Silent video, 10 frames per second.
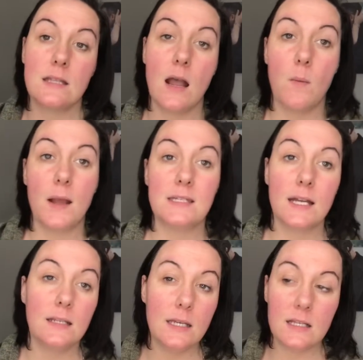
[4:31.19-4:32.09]
Now my
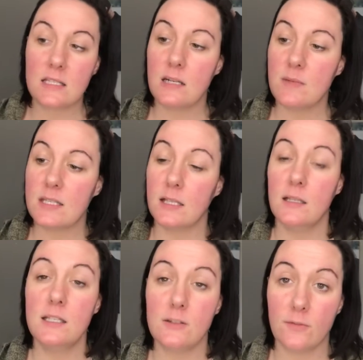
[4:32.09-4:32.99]
technique is going to be
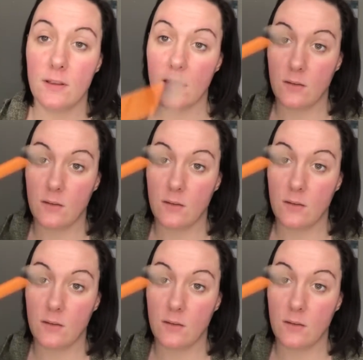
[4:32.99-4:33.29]
slightly different than